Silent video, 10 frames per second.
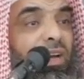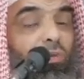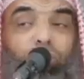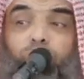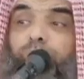
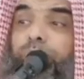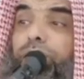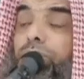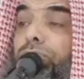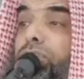And what would
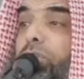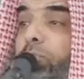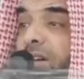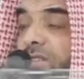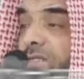be your
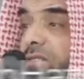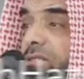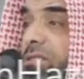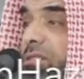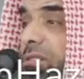
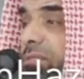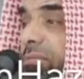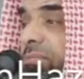response